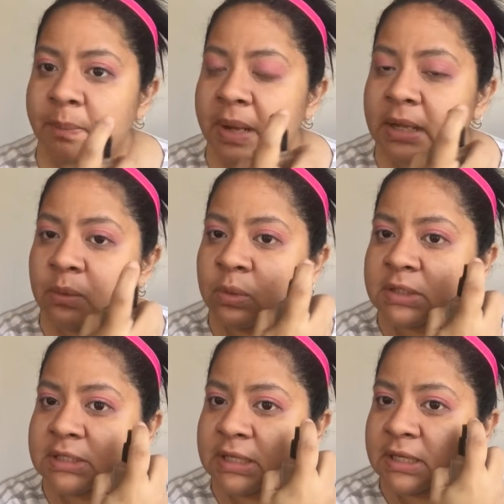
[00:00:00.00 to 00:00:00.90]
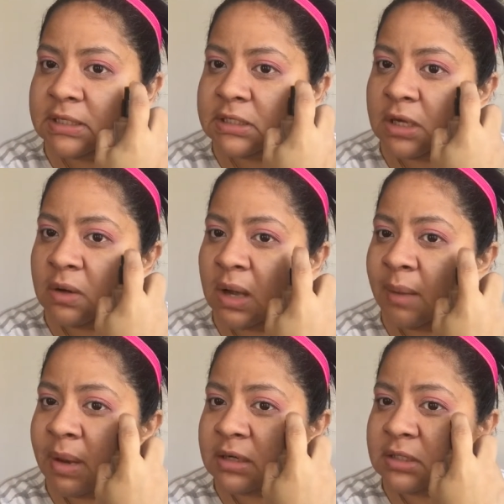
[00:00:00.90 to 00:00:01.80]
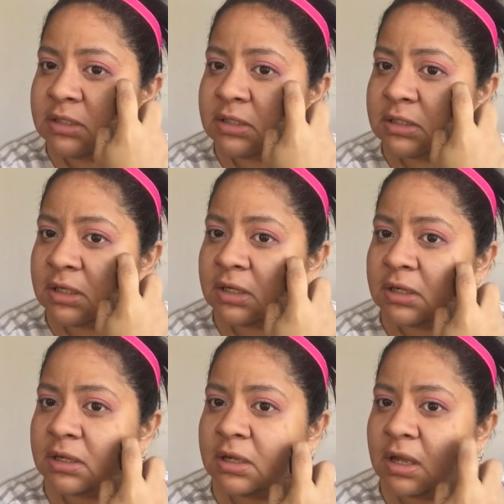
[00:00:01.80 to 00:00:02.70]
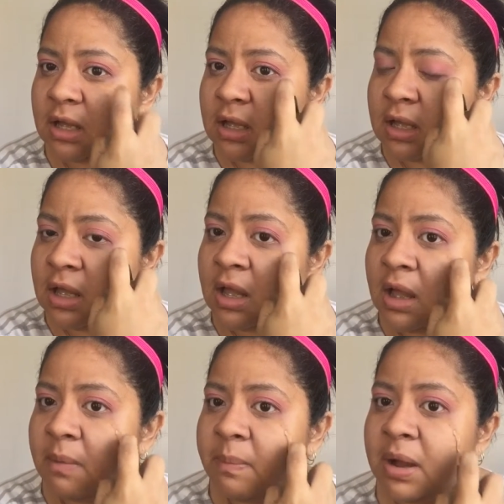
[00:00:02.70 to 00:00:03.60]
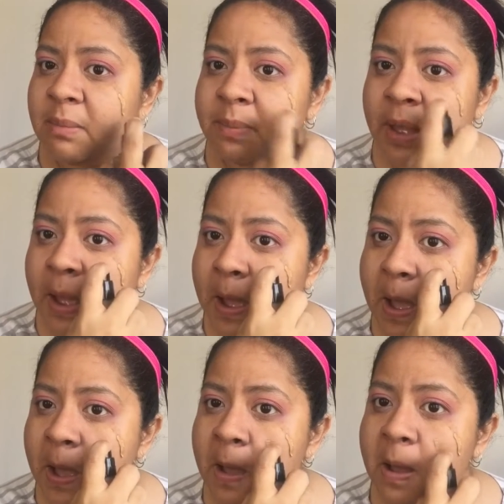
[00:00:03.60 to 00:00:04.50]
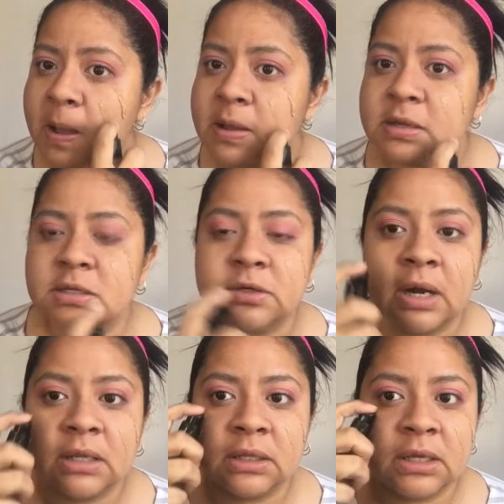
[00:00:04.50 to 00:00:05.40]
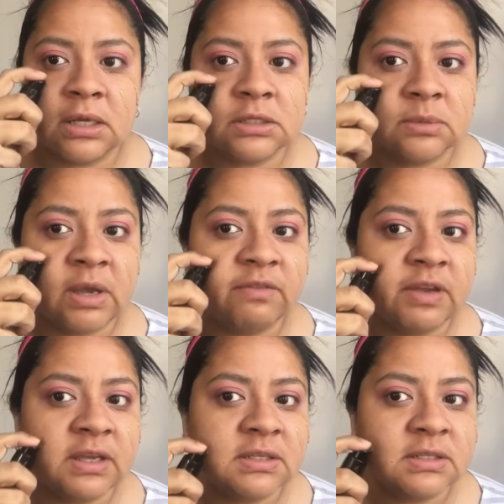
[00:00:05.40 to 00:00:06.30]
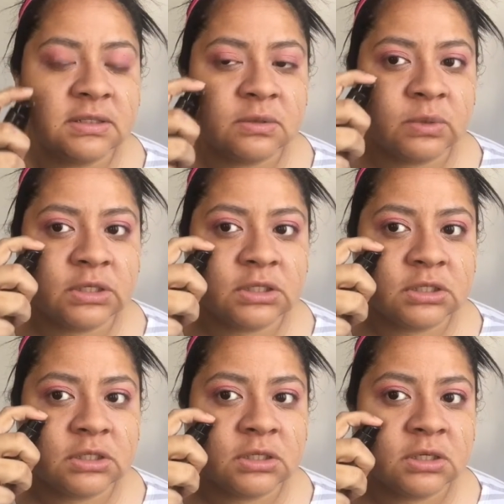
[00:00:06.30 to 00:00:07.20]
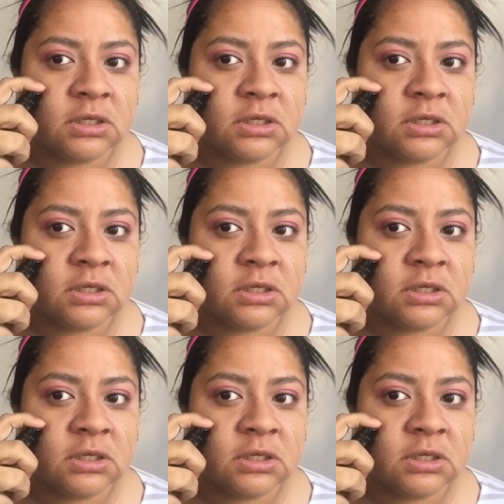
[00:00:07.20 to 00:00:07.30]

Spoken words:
But we'll see. So I'm actually just going to pump it directly into my face, which